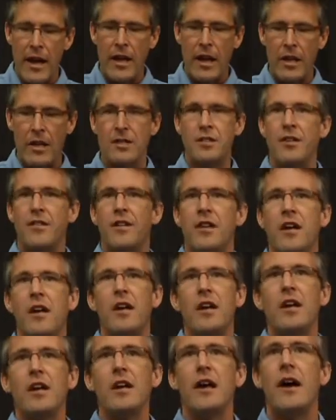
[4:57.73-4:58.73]
I get into
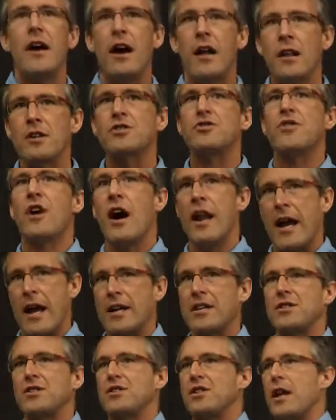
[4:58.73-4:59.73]
the
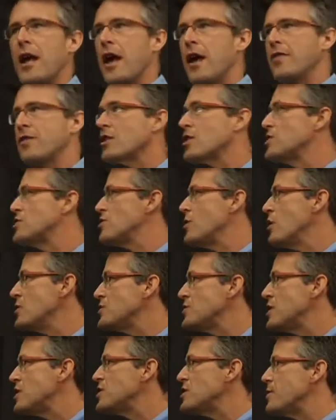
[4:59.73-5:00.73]
electronics and the control
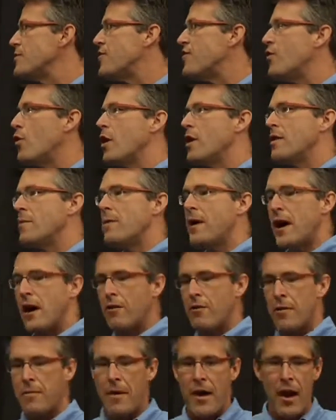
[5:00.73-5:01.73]
system for the
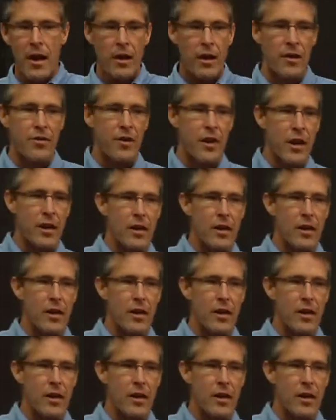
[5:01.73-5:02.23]
battery pack, I thought